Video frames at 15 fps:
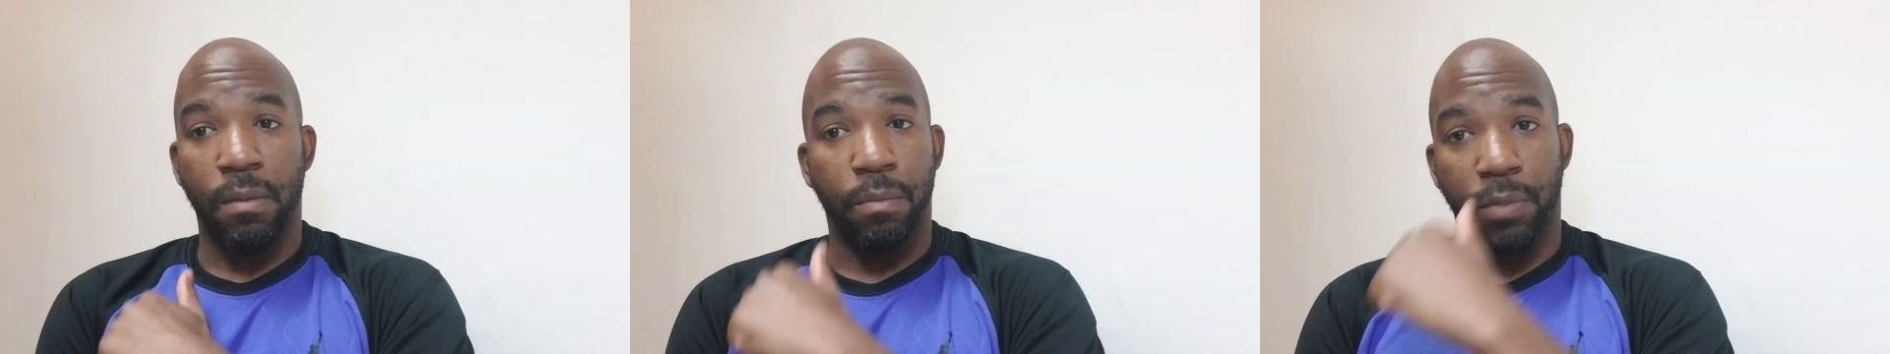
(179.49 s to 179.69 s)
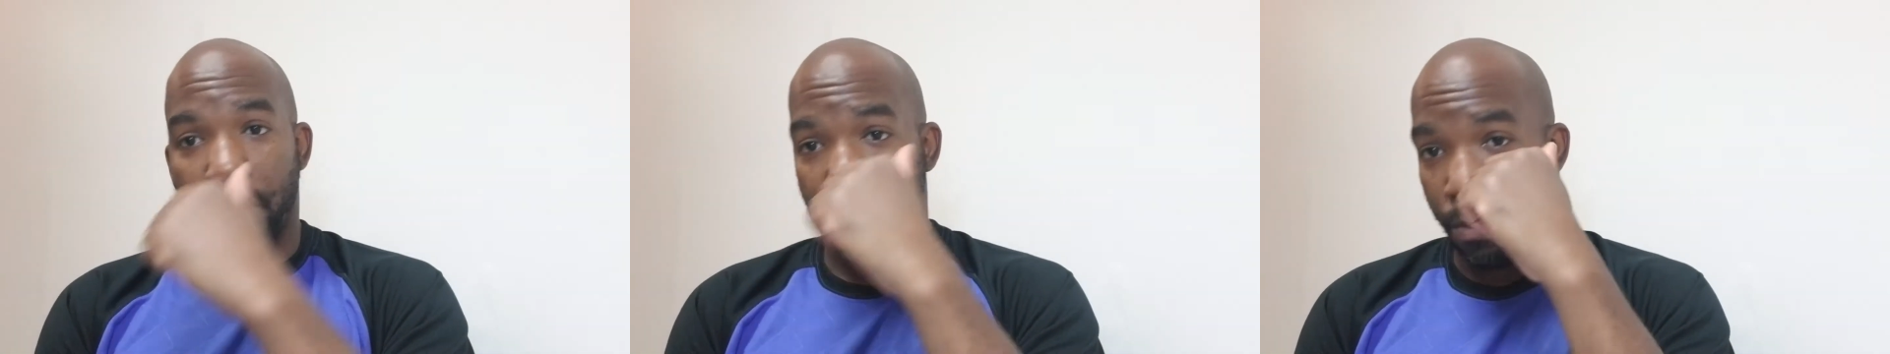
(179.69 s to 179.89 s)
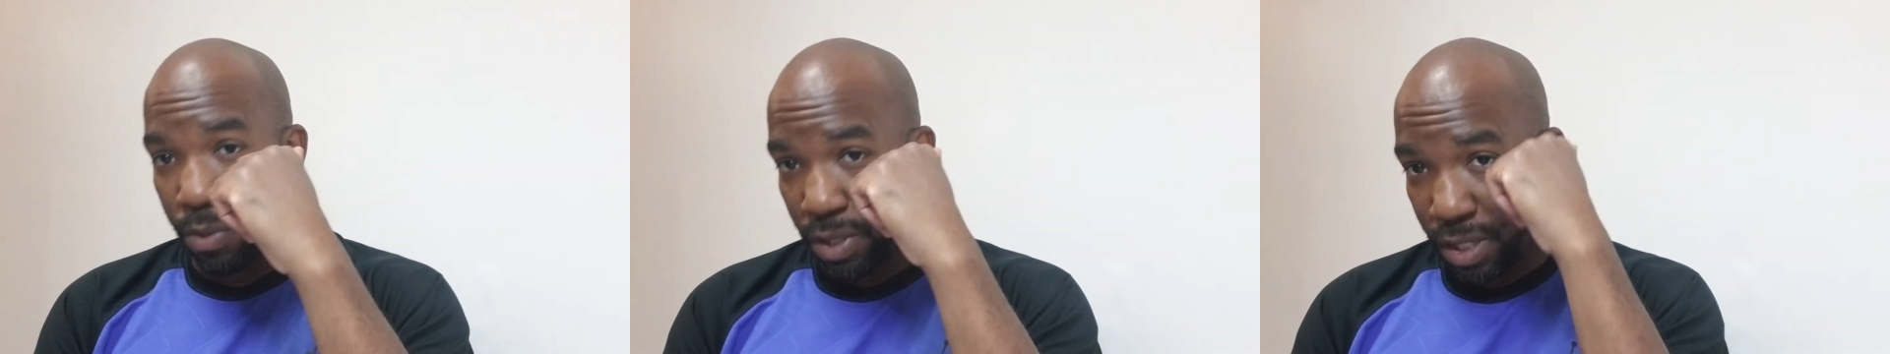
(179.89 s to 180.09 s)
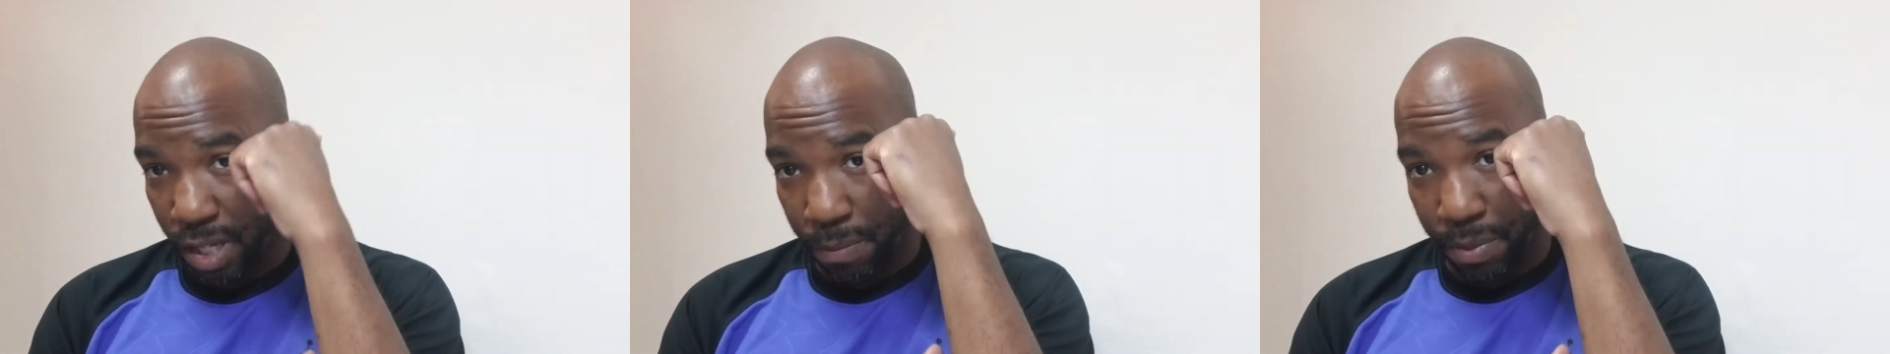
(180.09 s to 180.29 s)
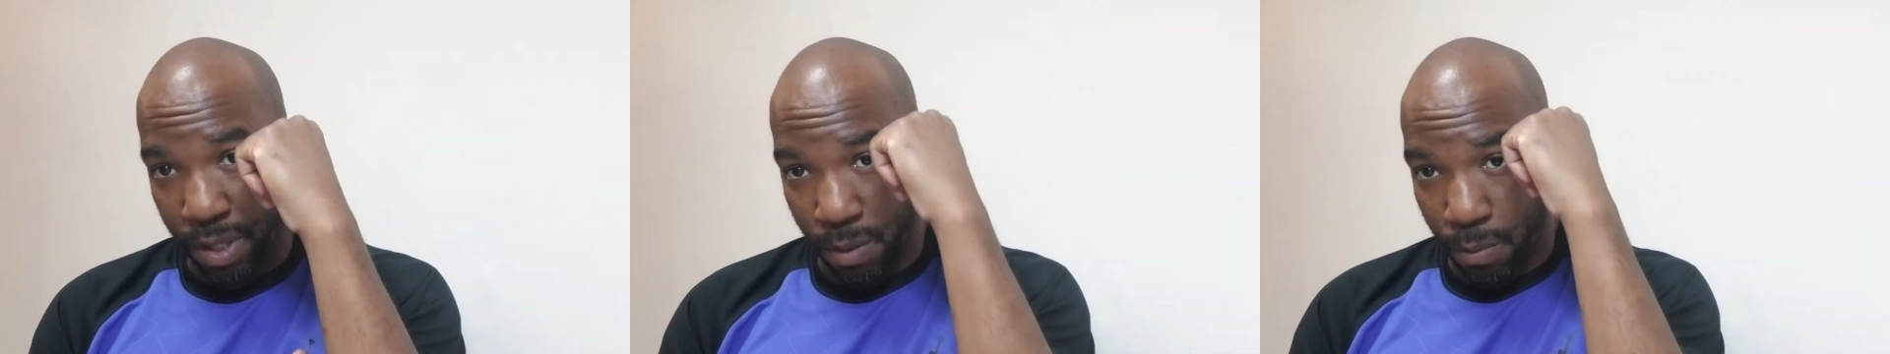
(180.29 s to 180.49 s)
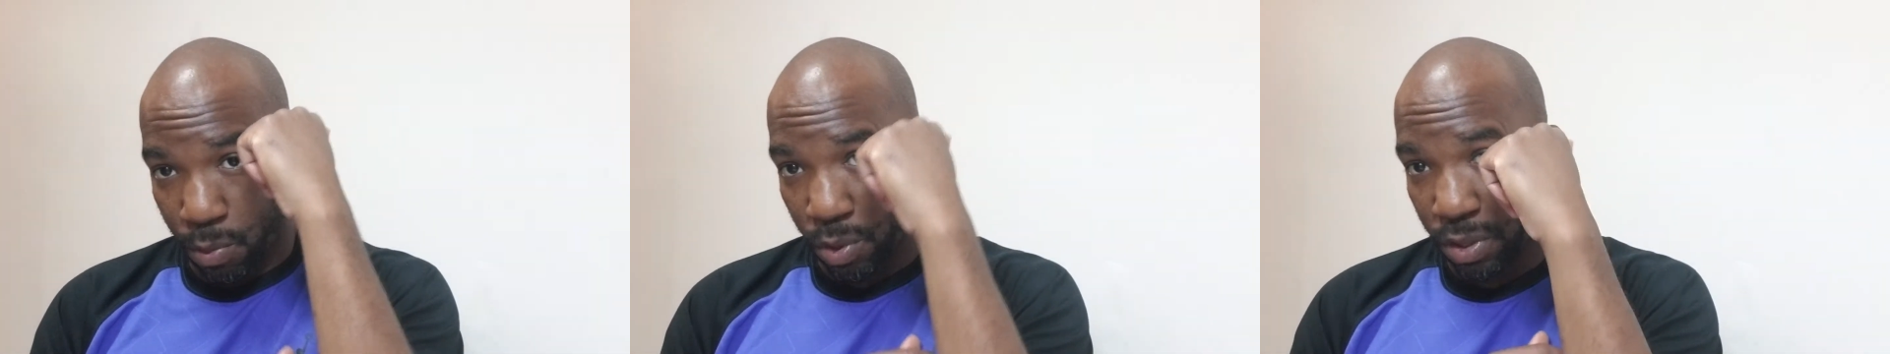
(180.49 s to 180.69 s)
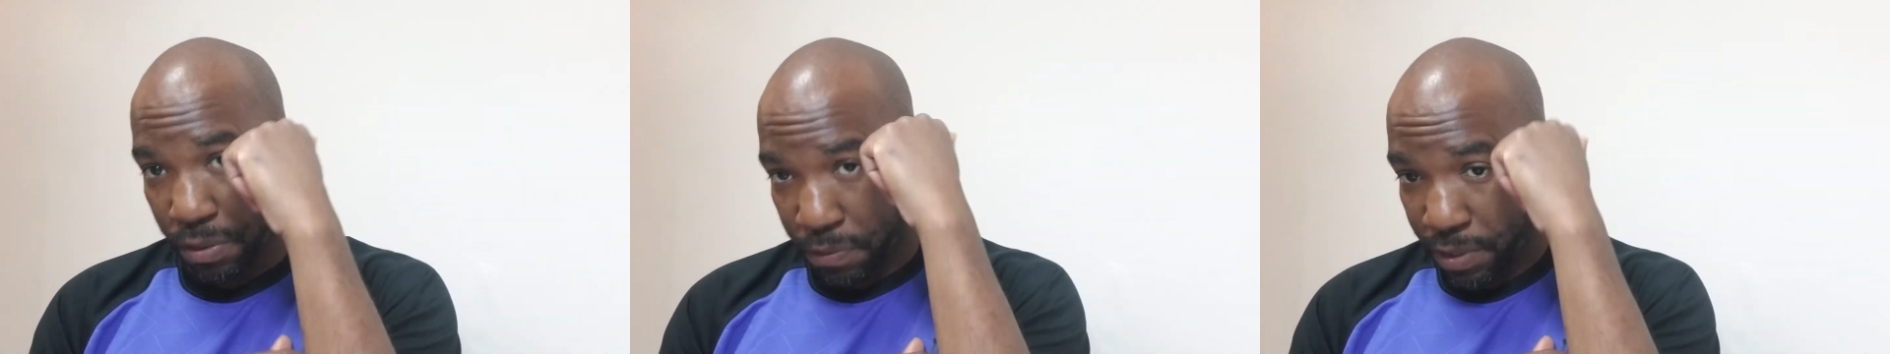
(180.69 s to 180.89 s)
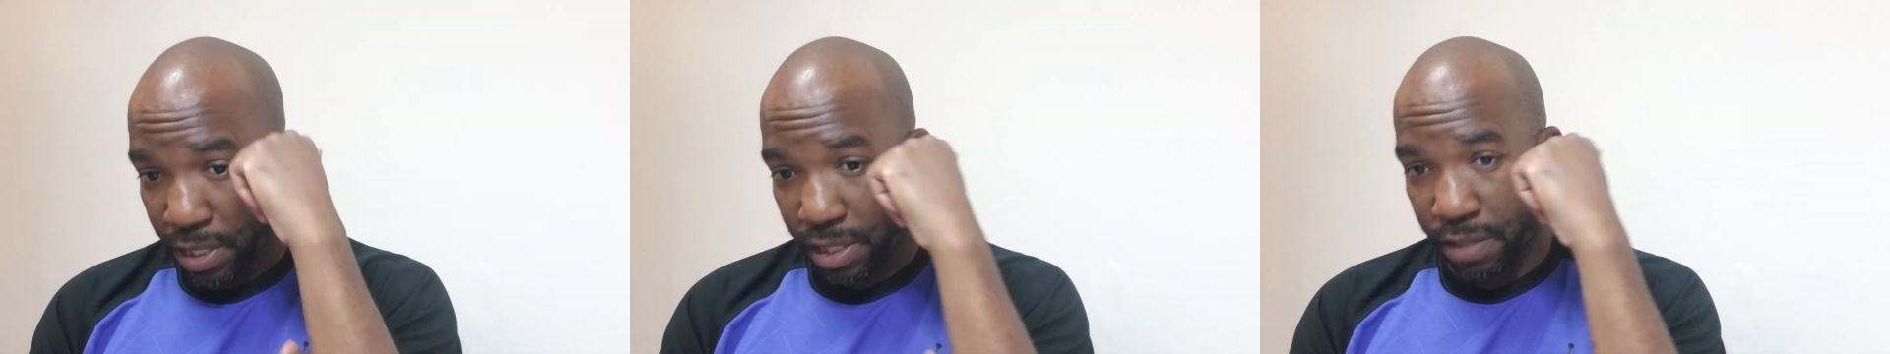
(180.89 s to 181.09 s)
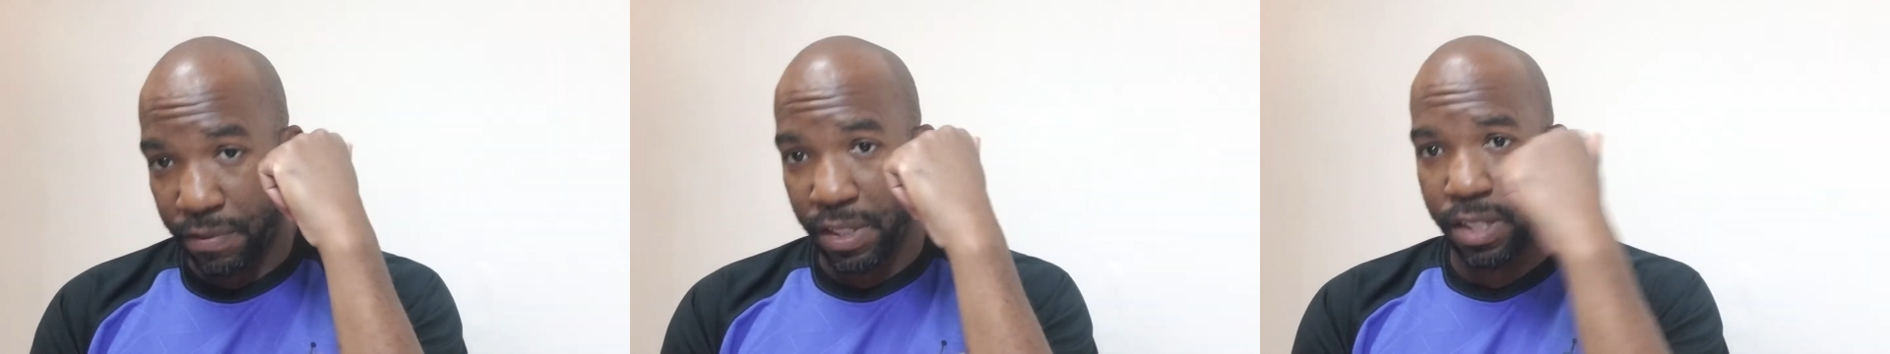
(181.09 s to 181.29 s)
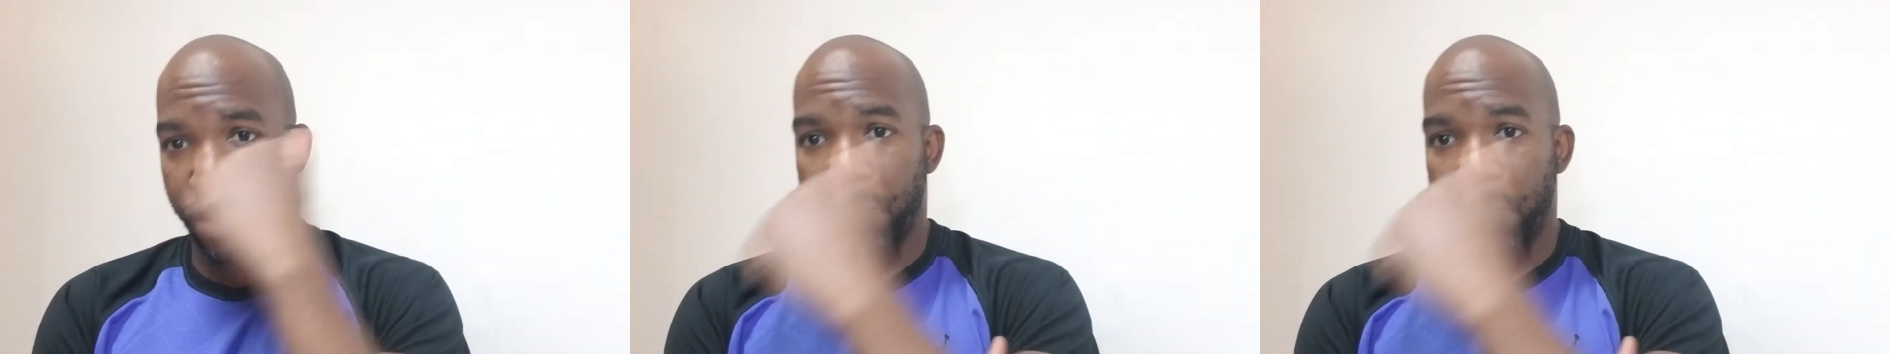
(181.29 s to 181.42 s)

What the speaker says: But he was keeping it more defensively to